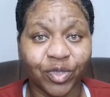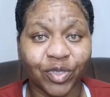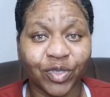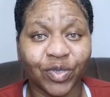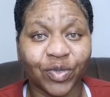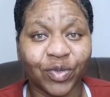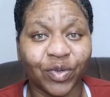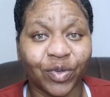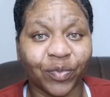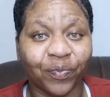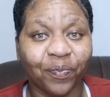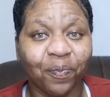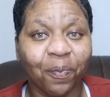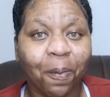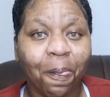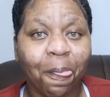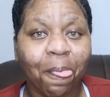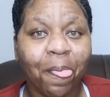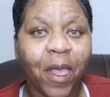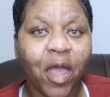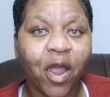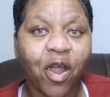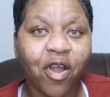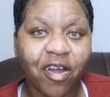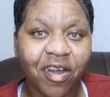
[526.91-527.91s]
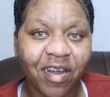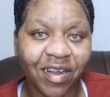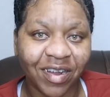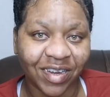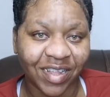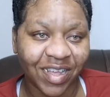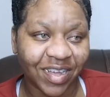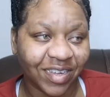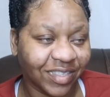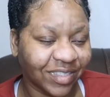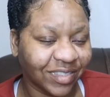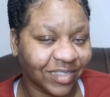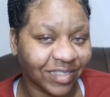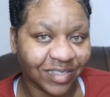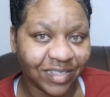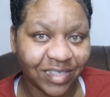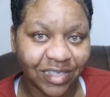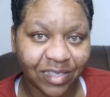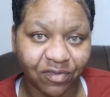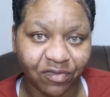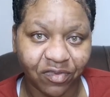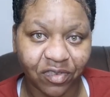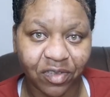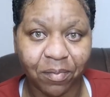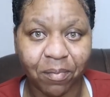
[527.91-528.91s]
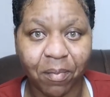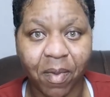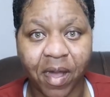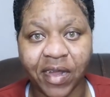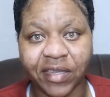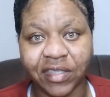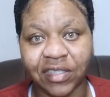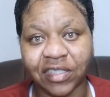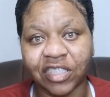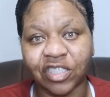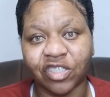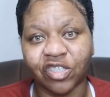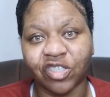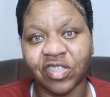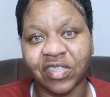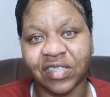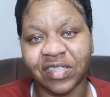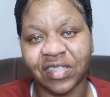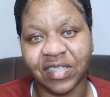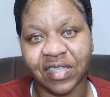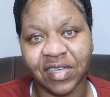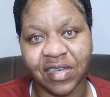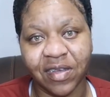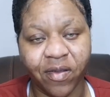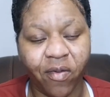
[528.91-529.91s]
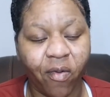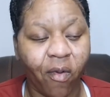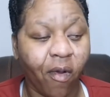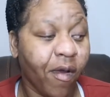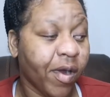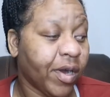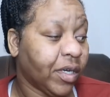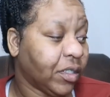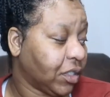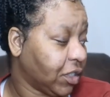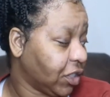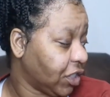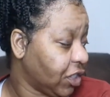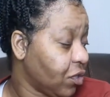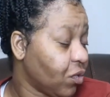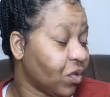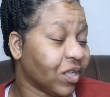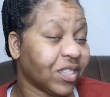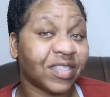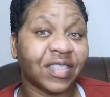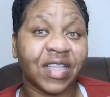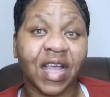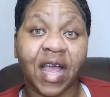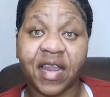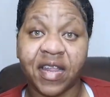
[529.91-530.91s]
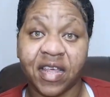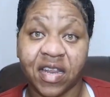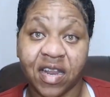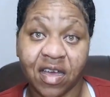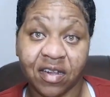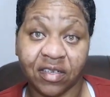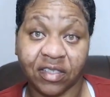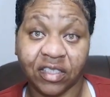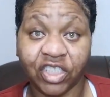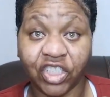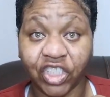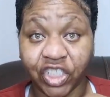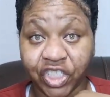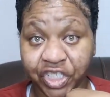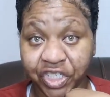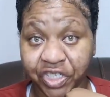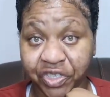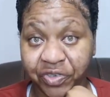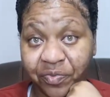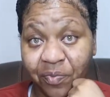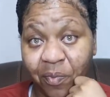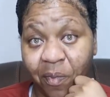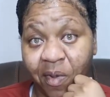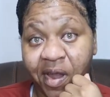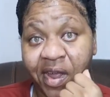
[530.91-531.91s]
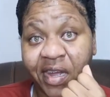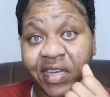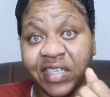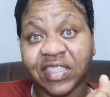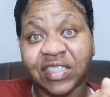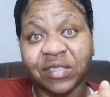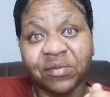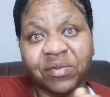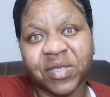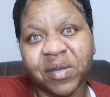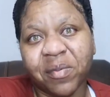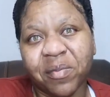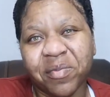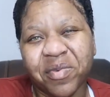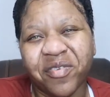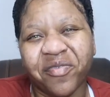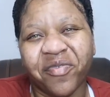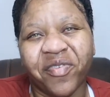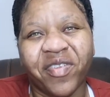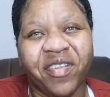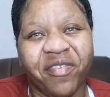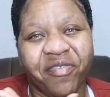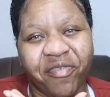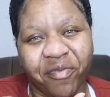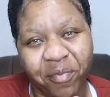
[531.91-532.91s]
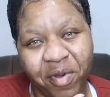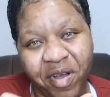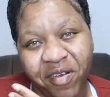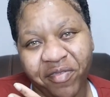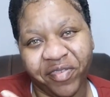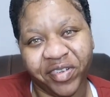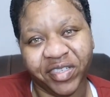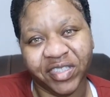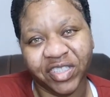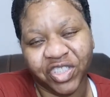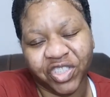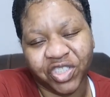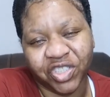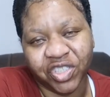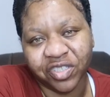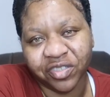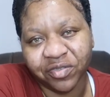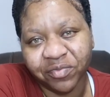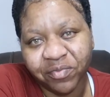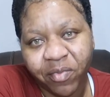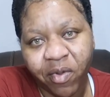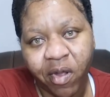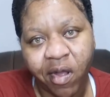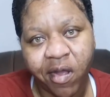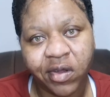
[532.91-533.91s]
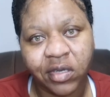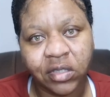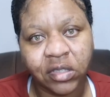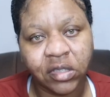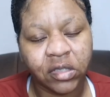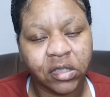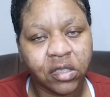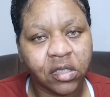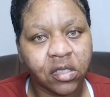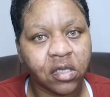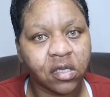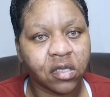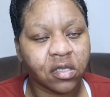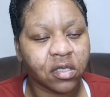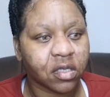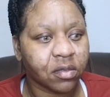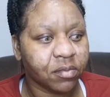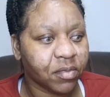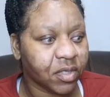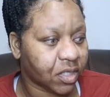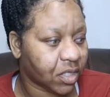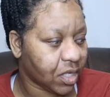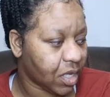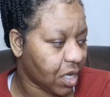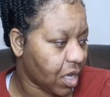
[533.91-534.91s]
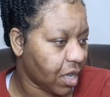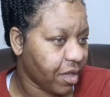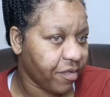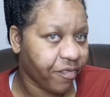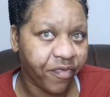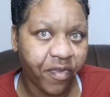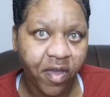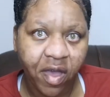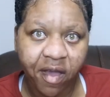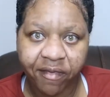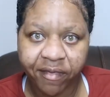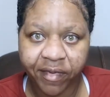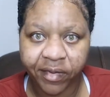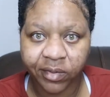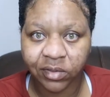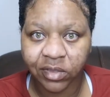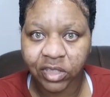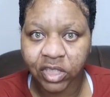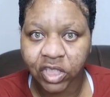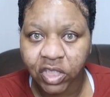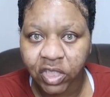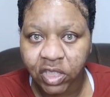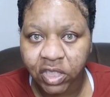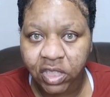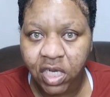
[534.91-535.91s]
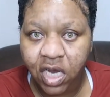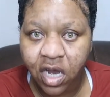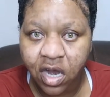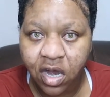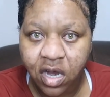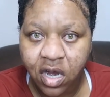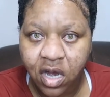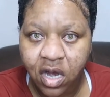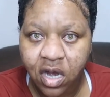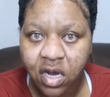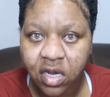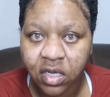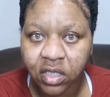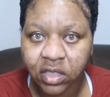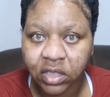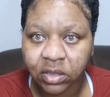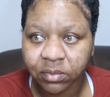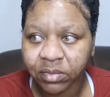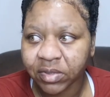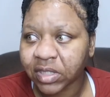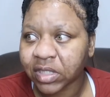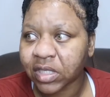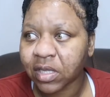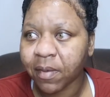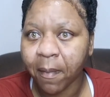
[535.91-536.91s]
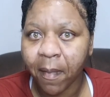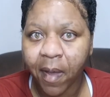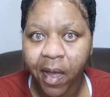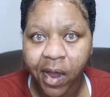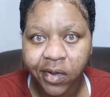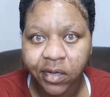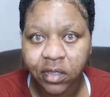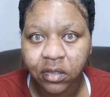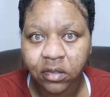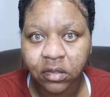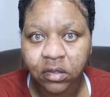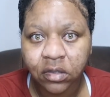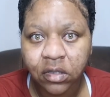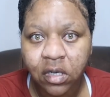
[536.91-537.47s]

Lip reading: So earlier this evening my son said he was standing on the chair and he said me if you lift him off of the chair. So I said lift you off of his chair. I'm say man.